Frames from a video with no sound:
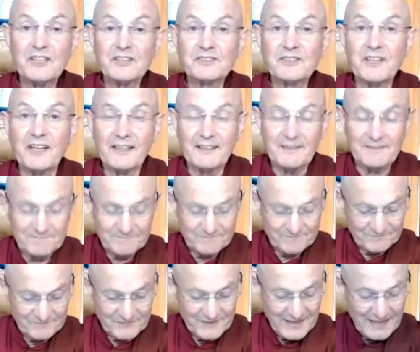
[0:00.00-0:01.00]
judging.
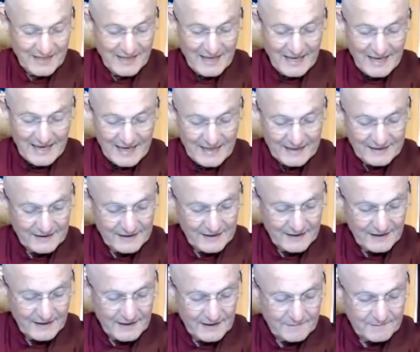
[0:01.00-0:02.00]
And
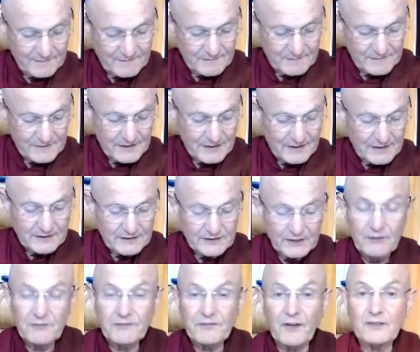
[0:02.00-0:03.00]

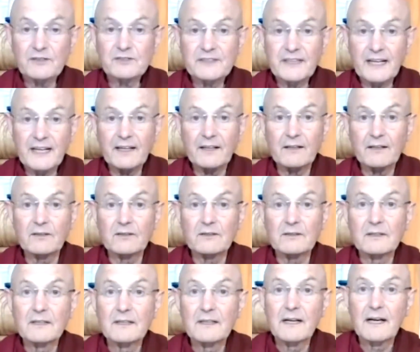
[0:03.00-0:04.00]
Jill Fronsdale
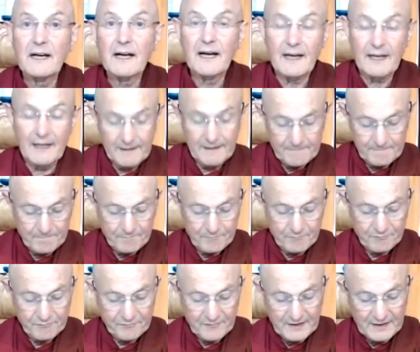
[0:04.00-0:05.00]

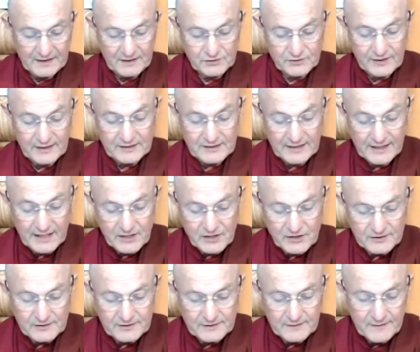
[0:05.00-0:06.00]

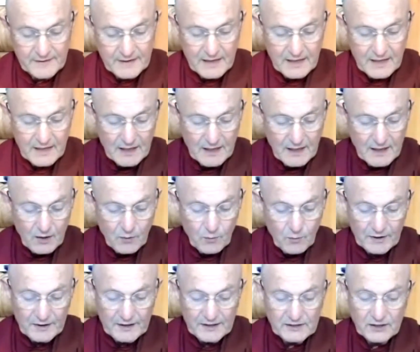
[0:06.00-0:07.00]
translation,
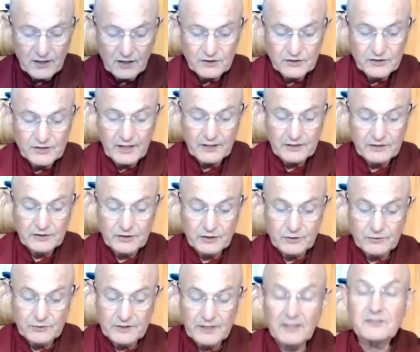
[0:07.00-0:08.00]
one is not judge
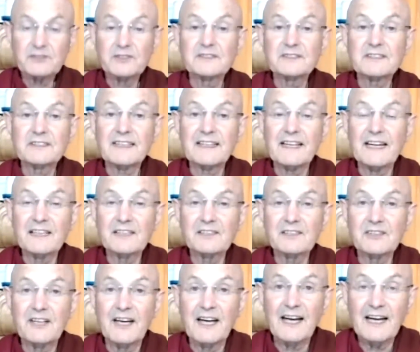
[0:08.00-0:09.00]
who judges a
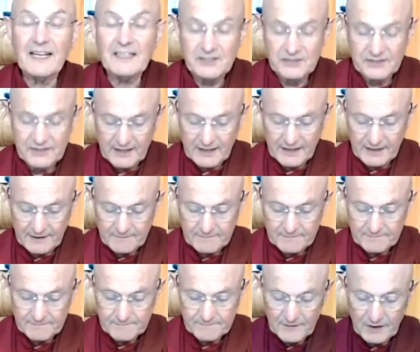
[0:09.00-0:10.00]
case hastily.
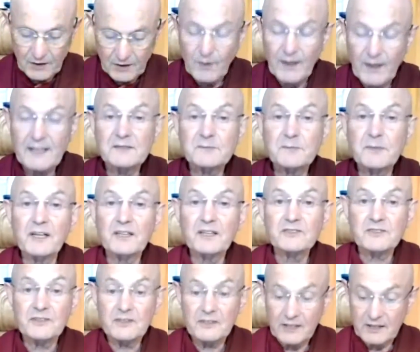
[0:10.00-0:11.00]
A wise
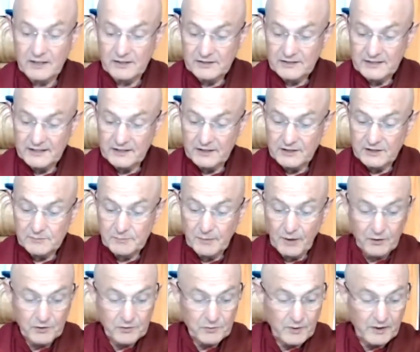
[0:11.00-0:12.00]
person considers
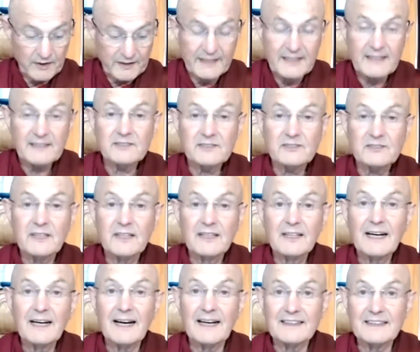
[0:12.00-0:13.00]
both what is
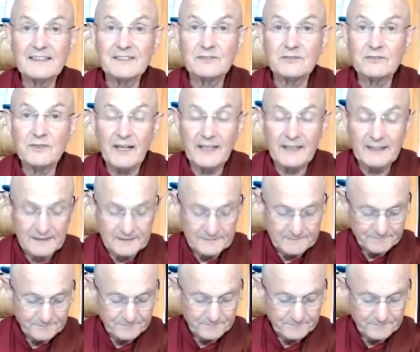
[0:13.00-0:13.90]
and isn't right.